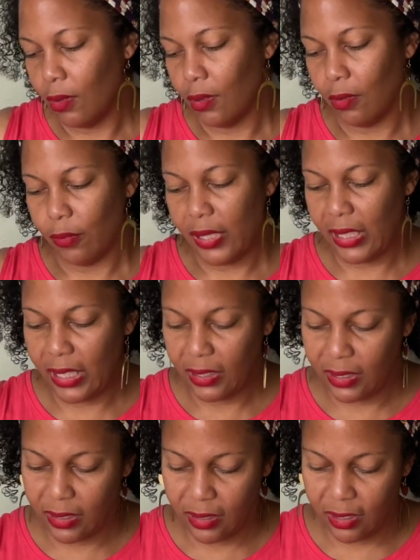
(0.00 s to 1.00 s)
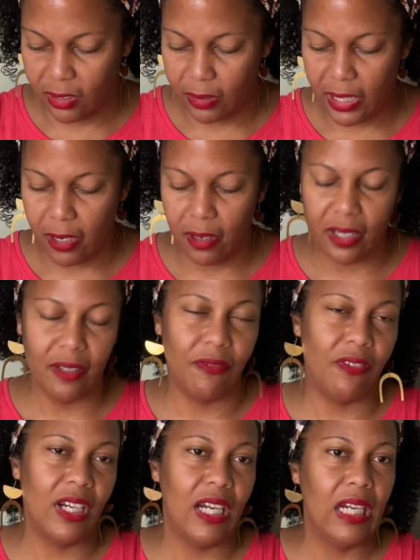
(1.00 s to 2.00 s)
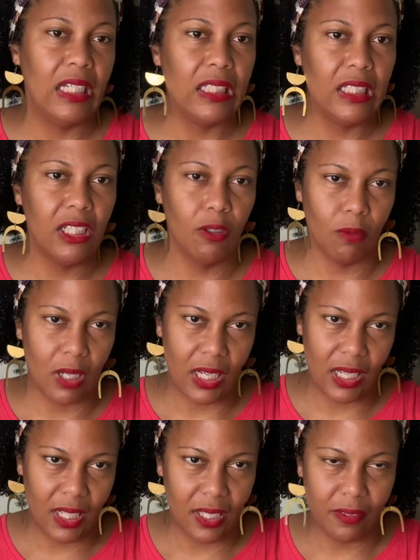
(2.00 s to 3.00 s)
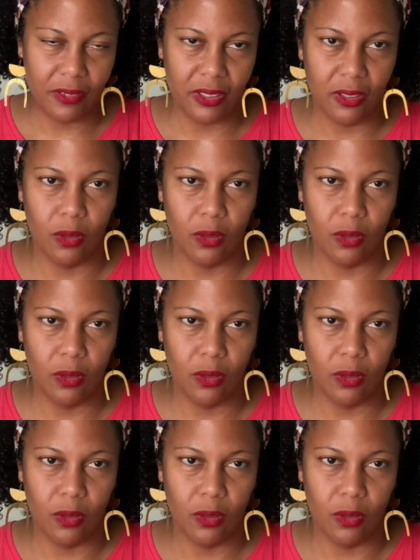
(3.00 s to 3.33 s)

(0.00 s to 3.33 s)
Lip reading: we get to, Erika finally arrives,